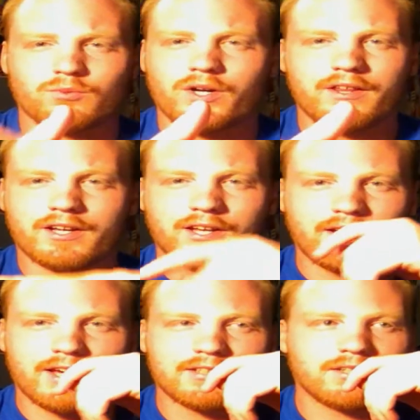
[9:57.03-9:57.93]
the way they
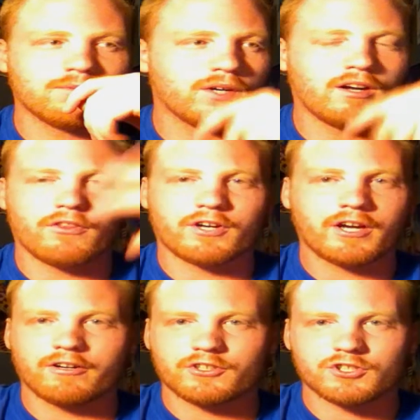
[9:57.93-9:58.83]
connect, and when other
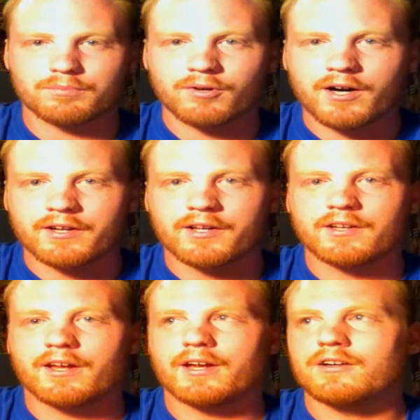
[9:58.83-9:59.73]
characters are brought
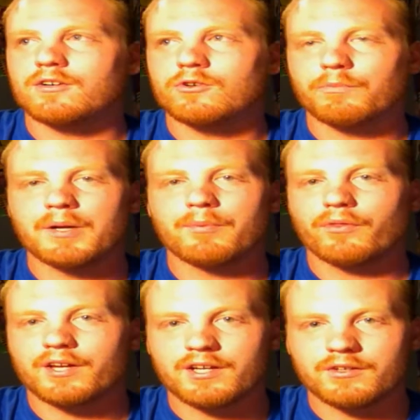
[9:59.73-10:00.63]
in, like old
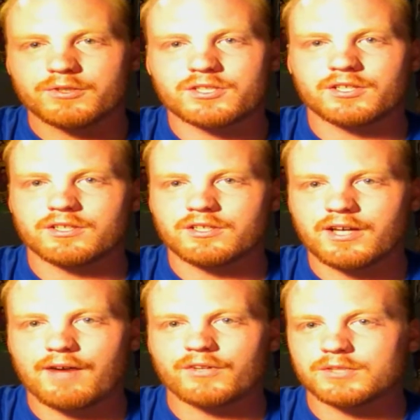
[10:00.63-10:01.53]
people that he used to
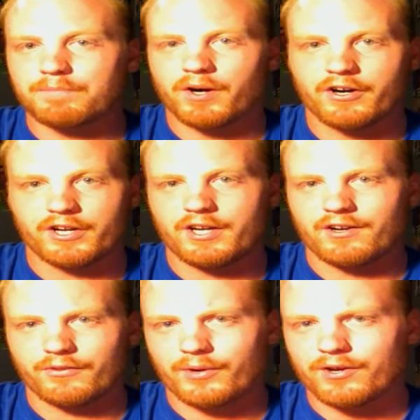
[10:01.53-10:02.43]
have in his party
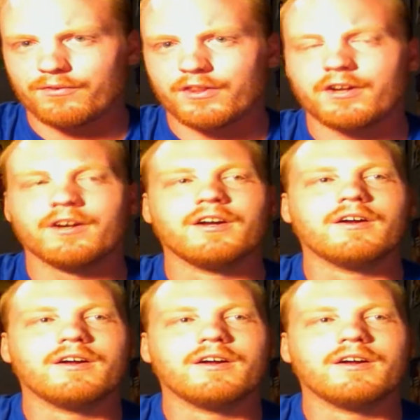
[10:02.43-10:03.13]
on the way over there,